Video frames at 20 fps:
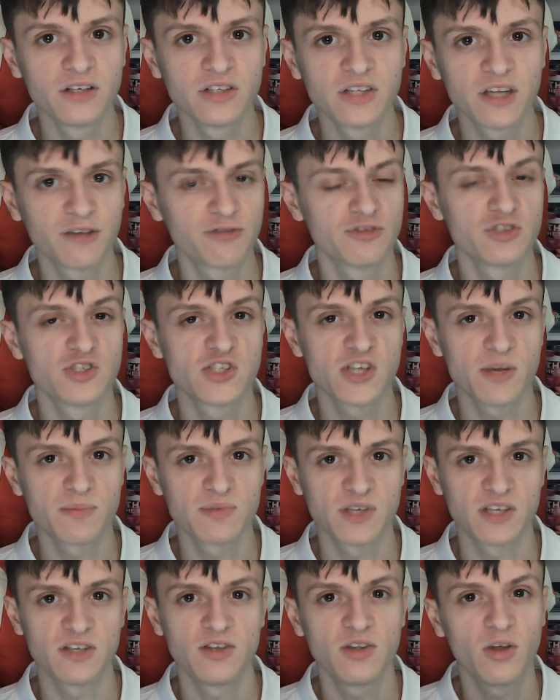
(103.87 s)
different
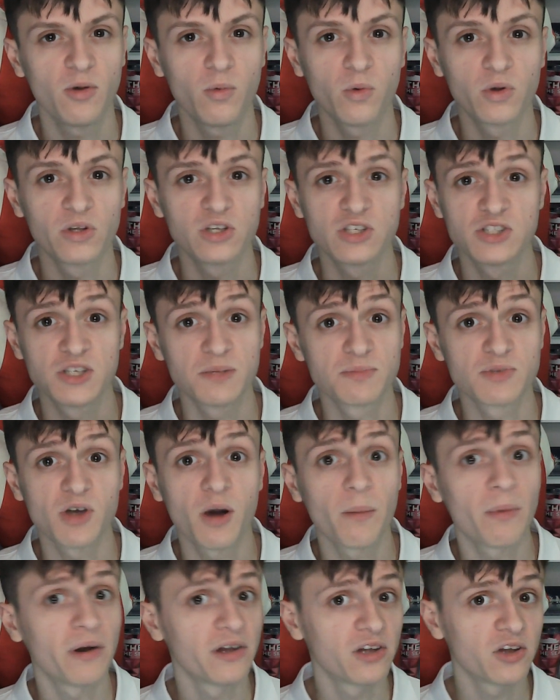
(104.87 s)
ships and you know what the ships
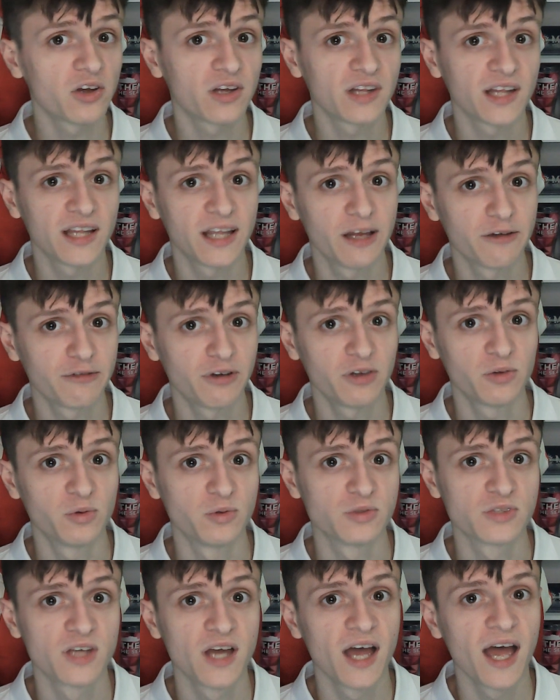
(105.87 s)
are by looking at their
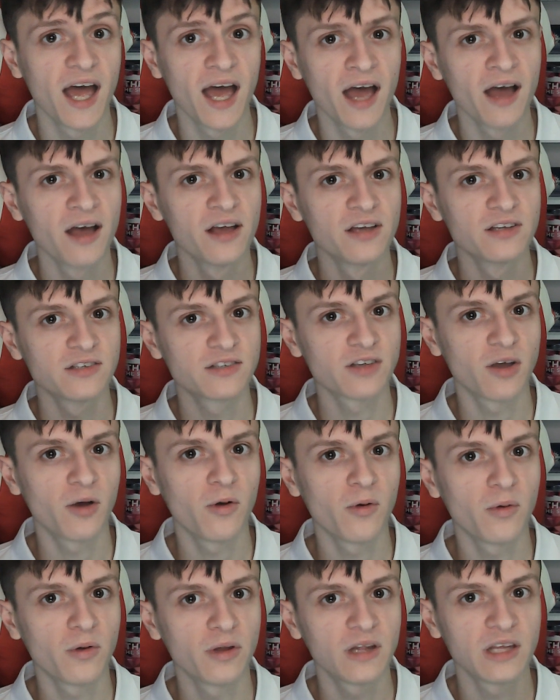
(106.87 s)
funnels.
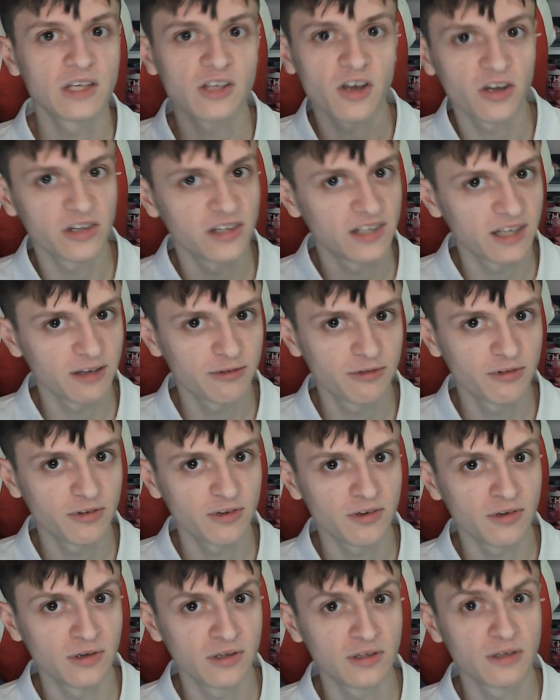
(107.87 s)
So it's kind of different
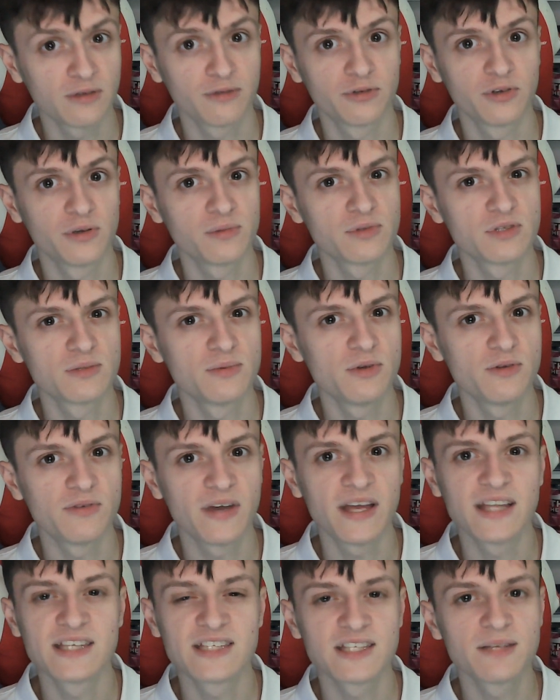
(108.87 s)
for them to move
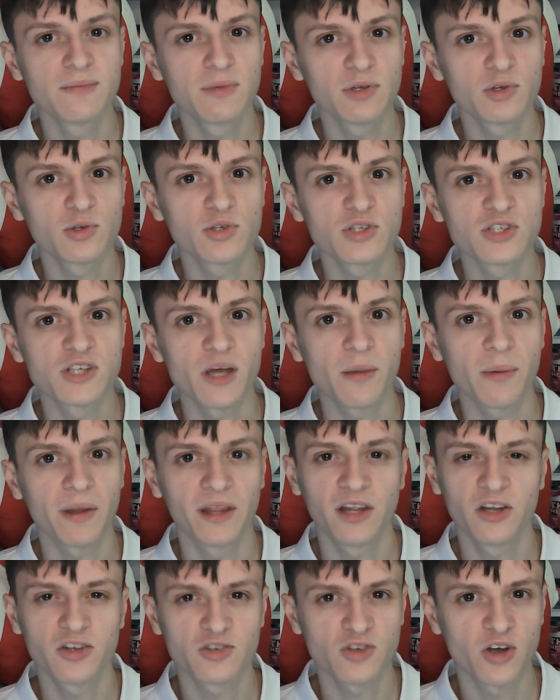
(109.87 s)
it into the middle of the ship,
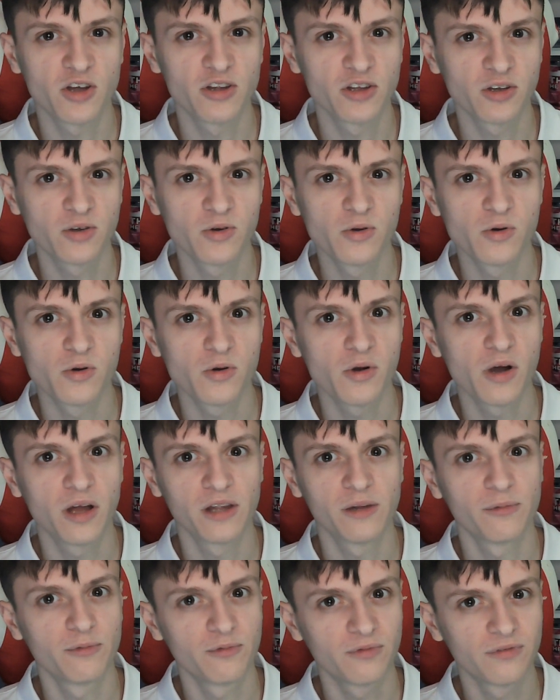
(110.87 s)
and it looks kind of cool, and
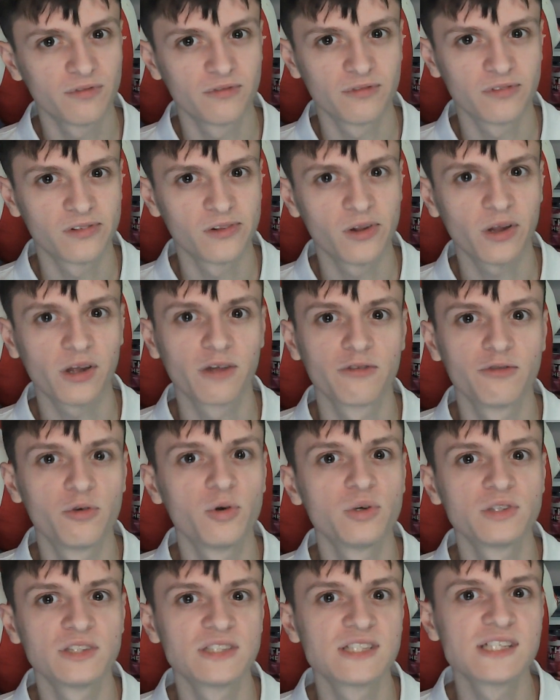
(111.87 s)
I'm looking
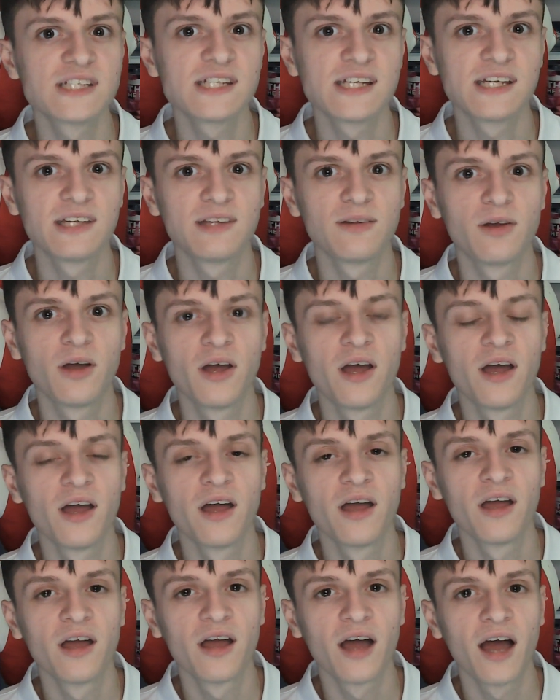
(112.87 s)
forward to seeing
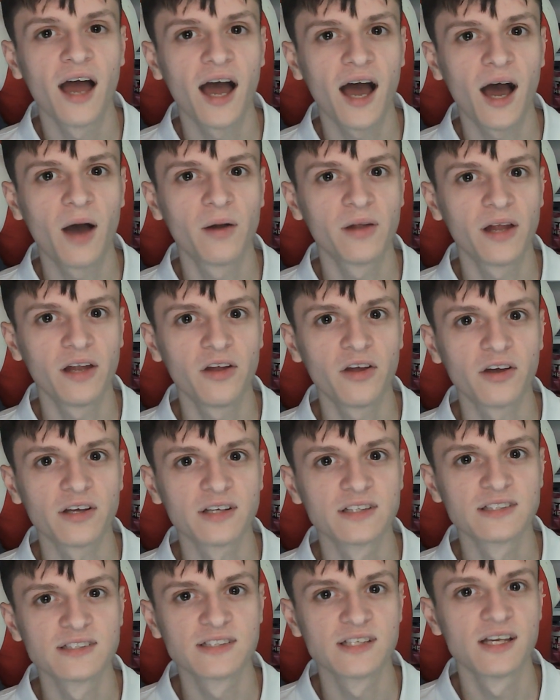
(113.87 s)
how that
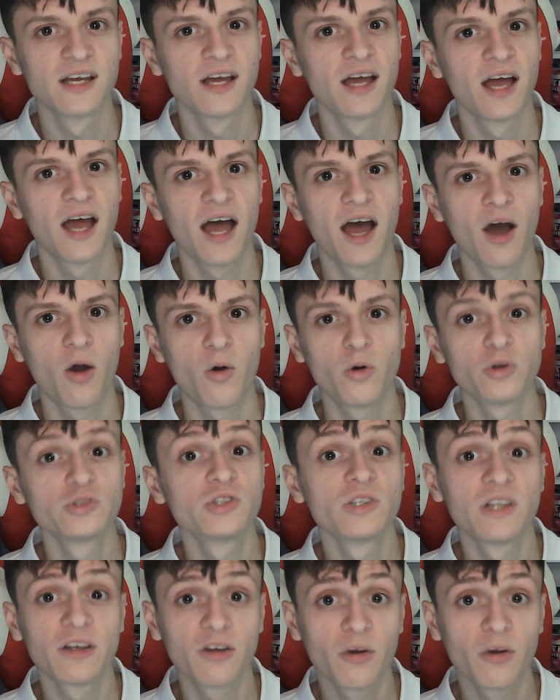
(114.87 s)
looks. Also, they